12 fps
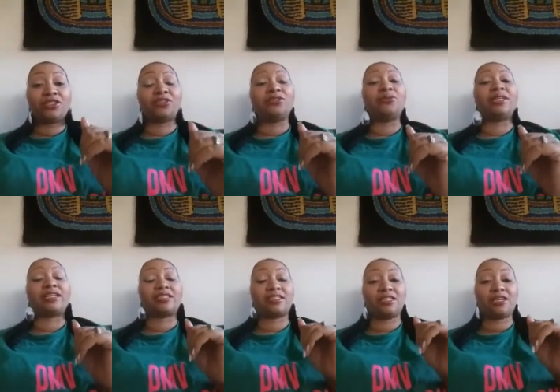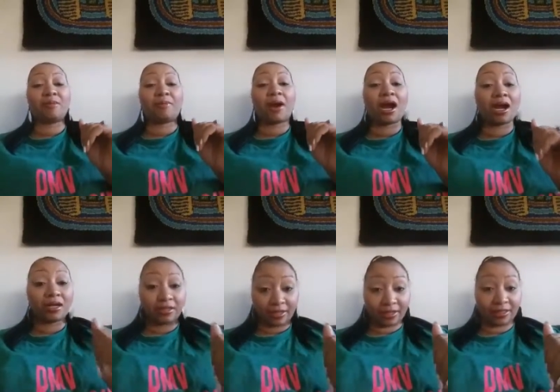to do that to your
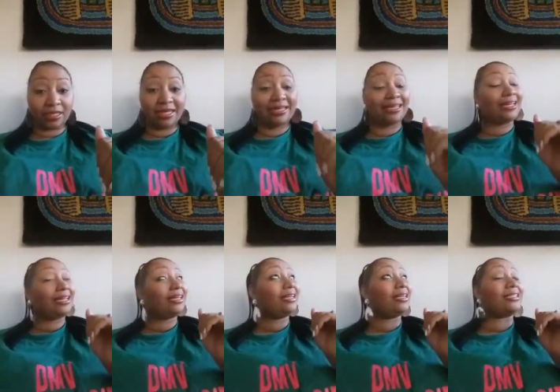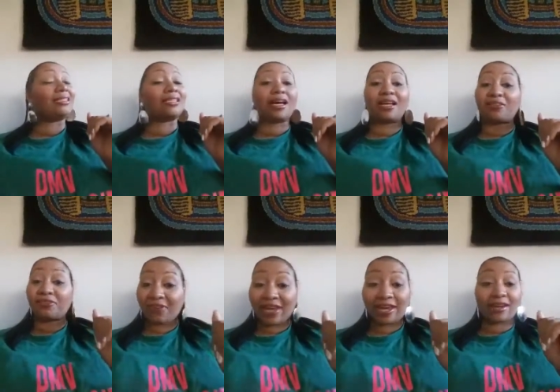partner it is
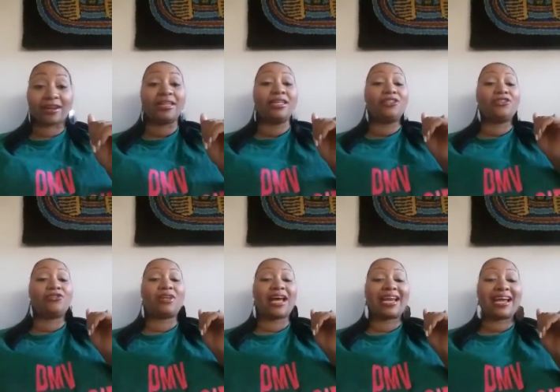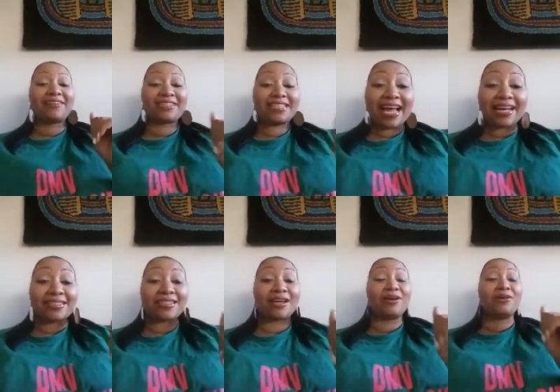unfair to not have
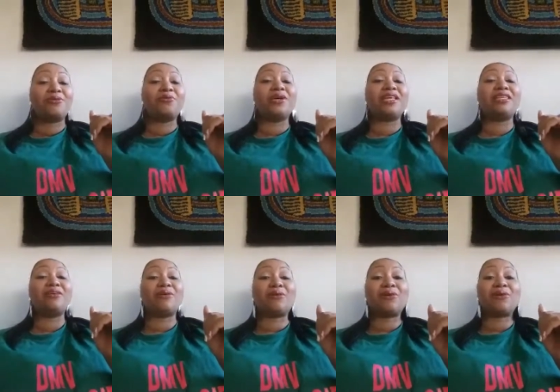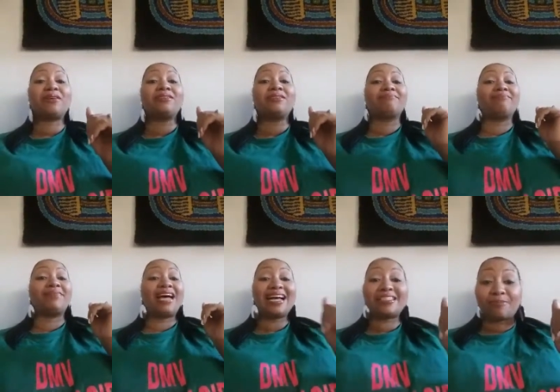sex with your
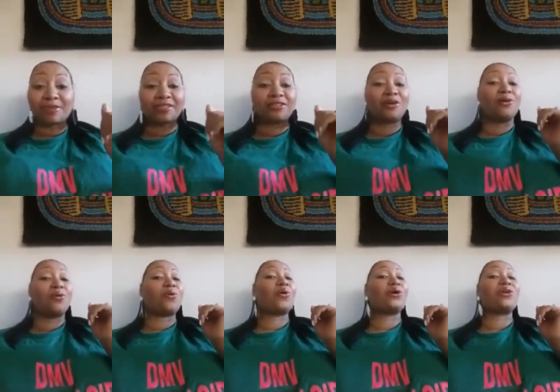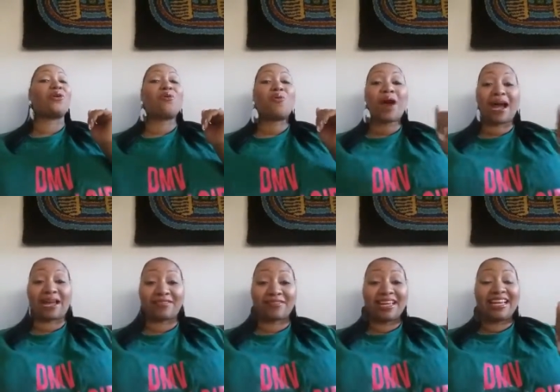husband or your
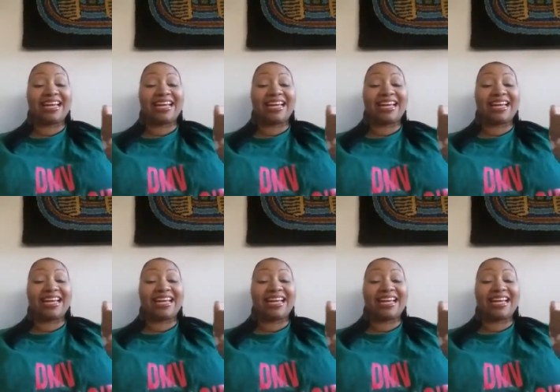wife.